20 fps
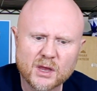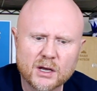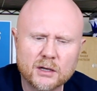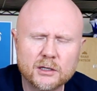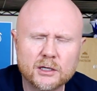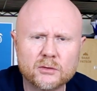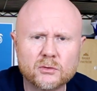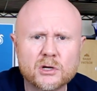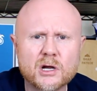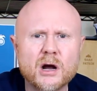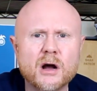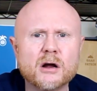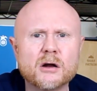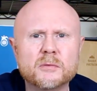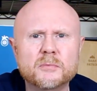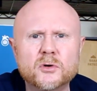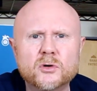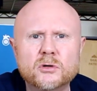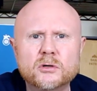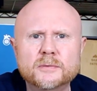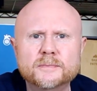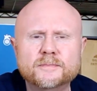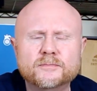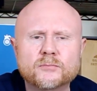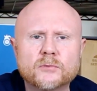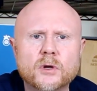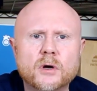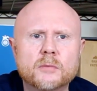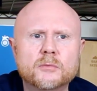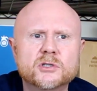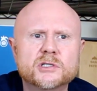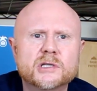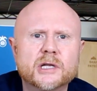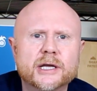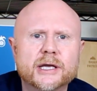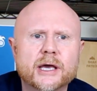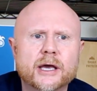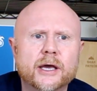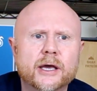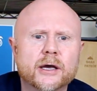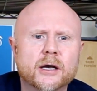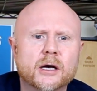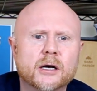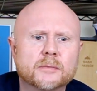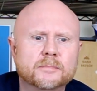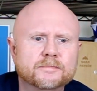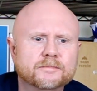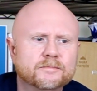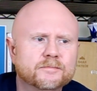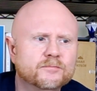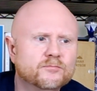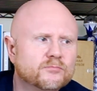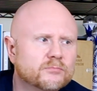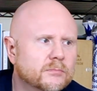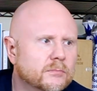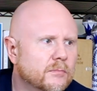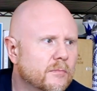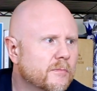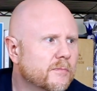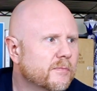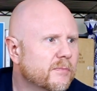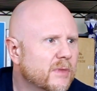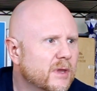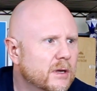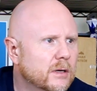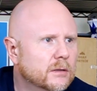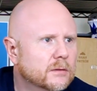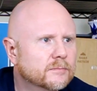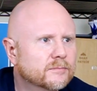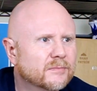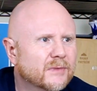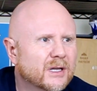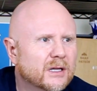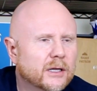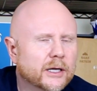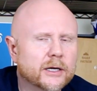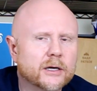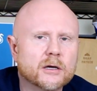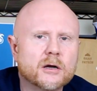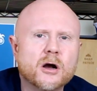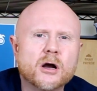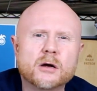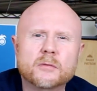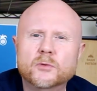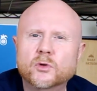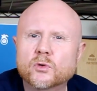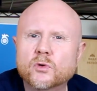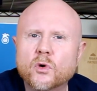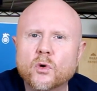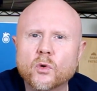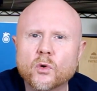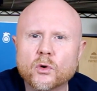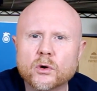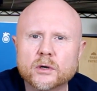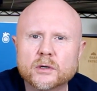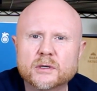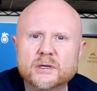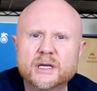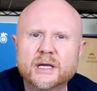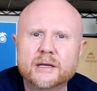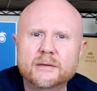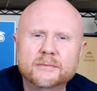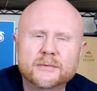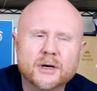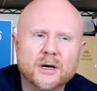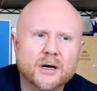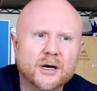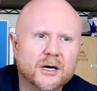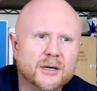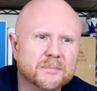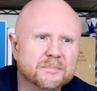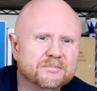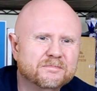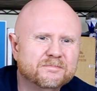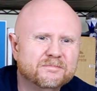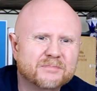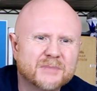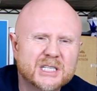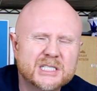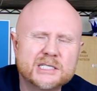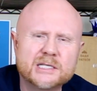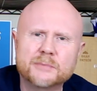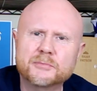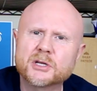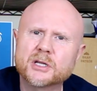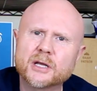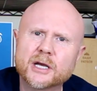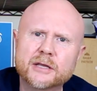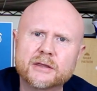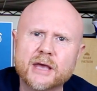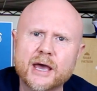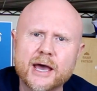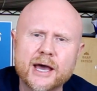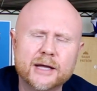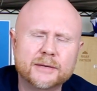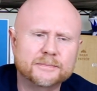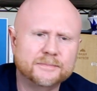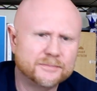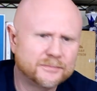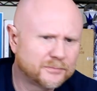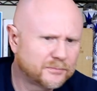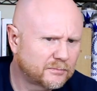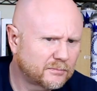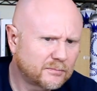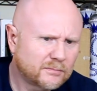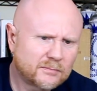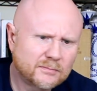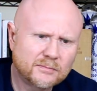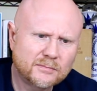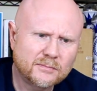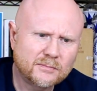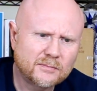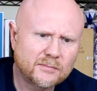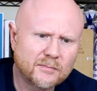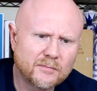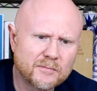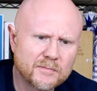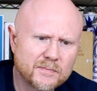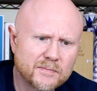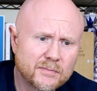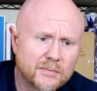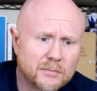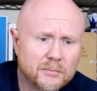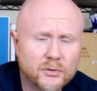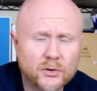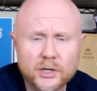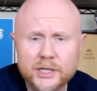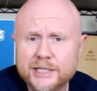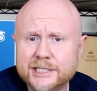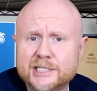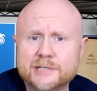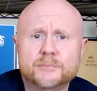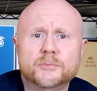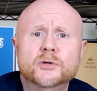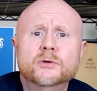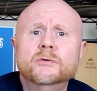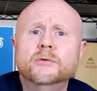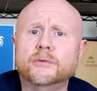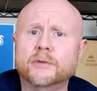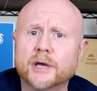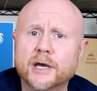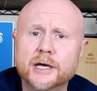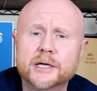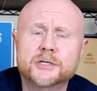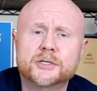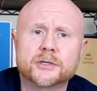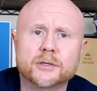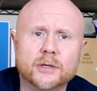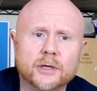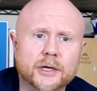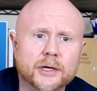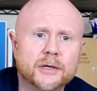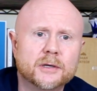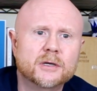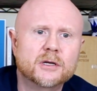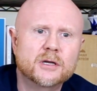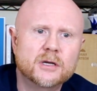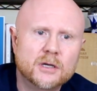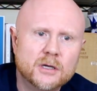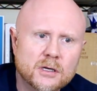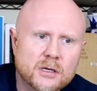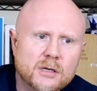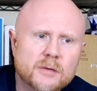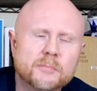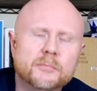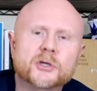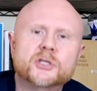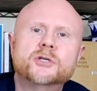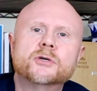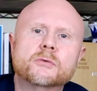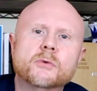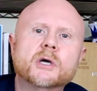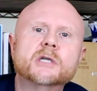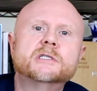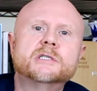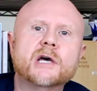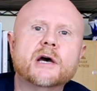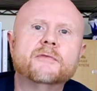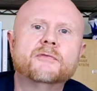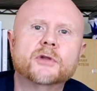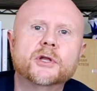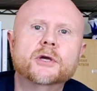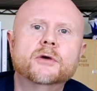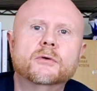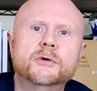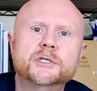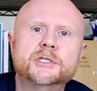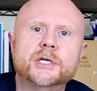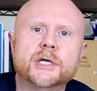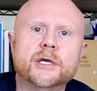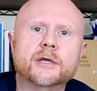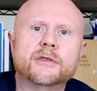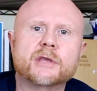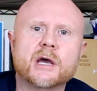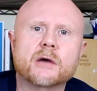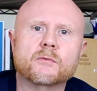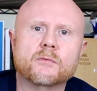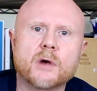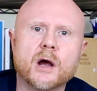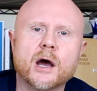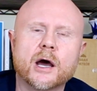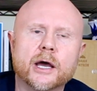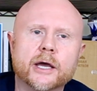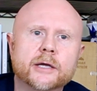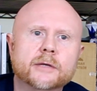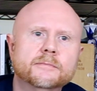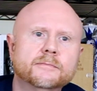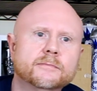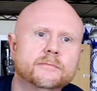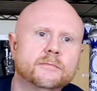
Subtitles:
Little caramel, almost like a caramel corn, something like that. Pretty smooth, actually, but you're definitely going to get that rye.